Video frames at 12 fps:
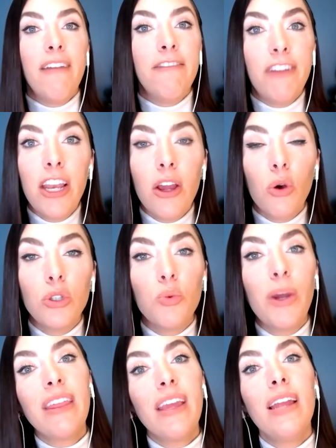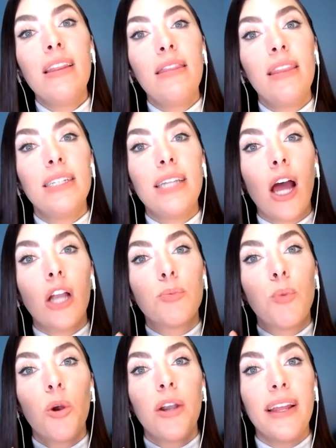and videos within the
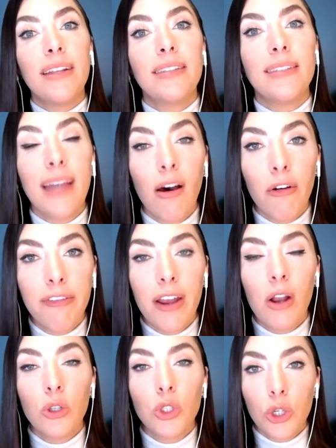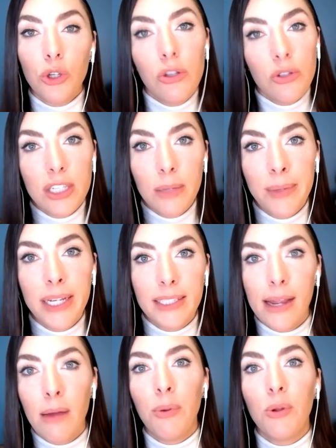dashboard itself. And I'll show you some
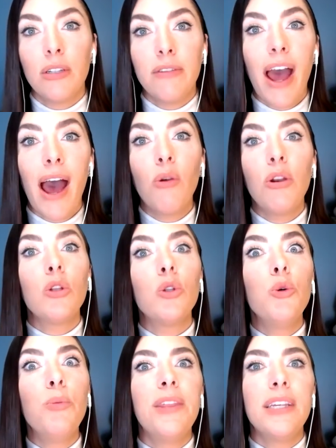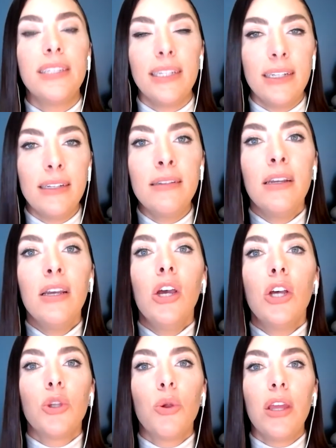examples of how to loop this in
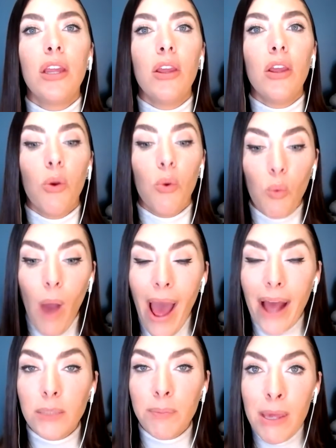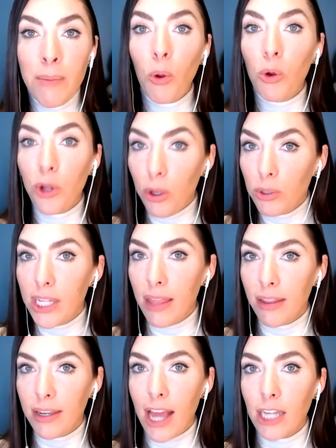so that as people are
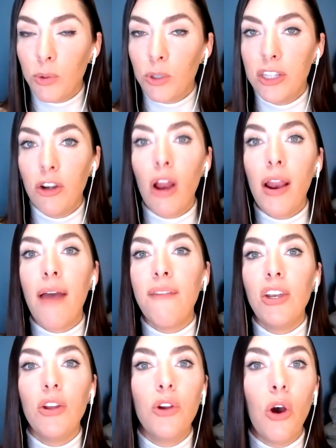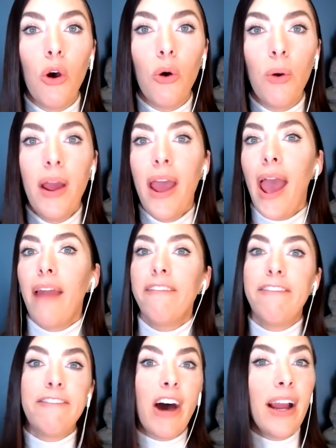using the dashboards, they're not having to go and
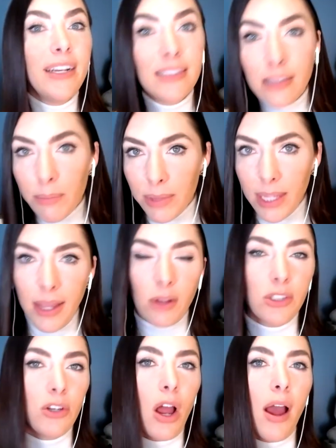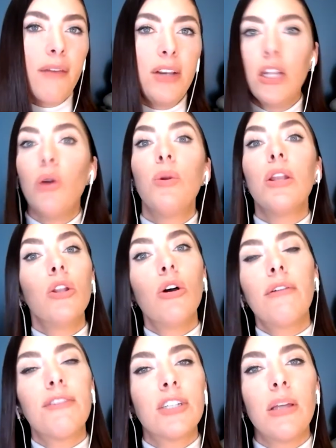find something else. They're not having to go and
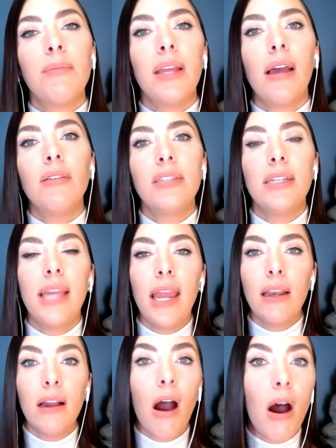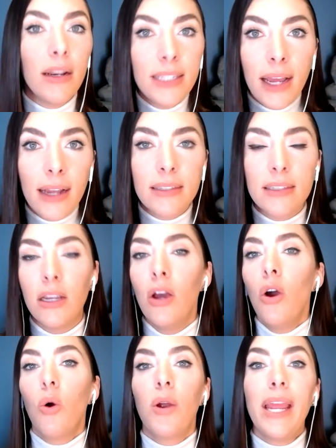look for something else to gain context
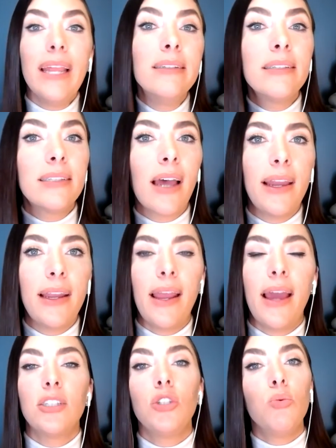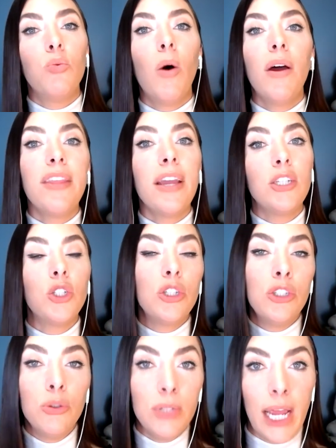or insight as to what they should
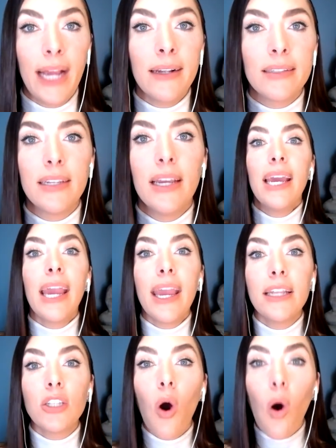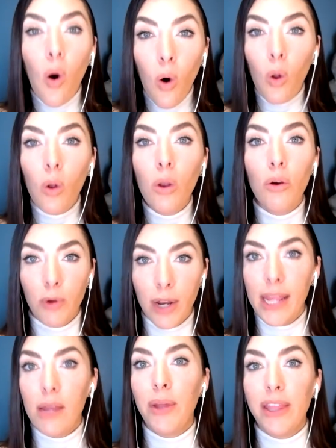do next. It's
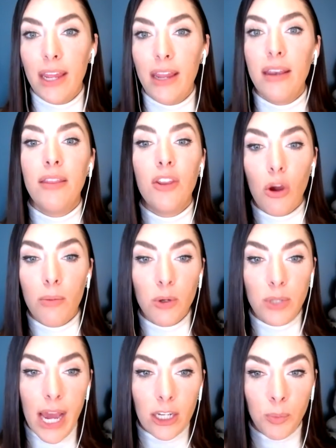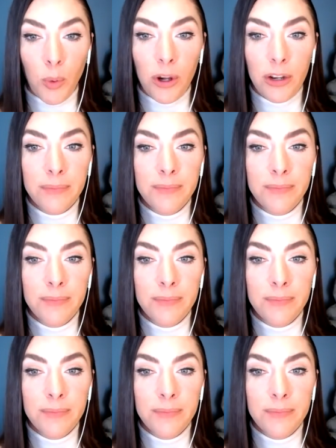already within the Domo dashboard.